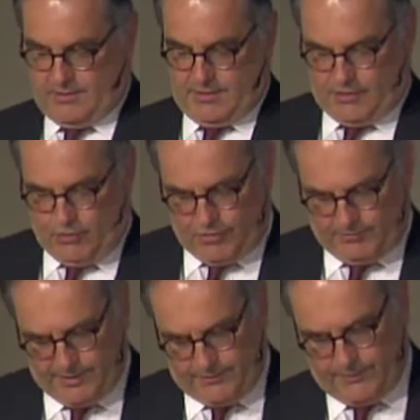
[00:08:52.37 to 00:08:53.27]

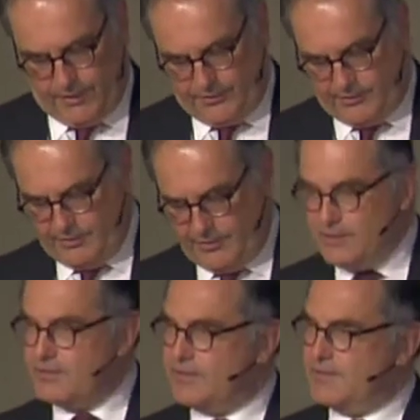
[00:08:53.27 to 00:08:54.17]
economy. Rather,
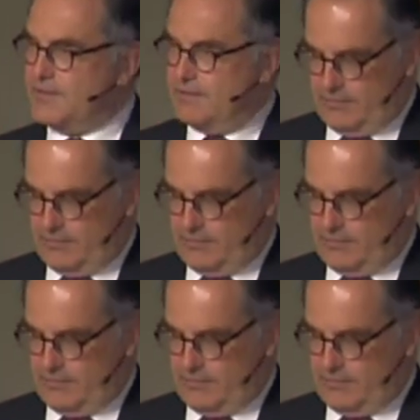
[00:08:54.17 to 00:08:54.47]
this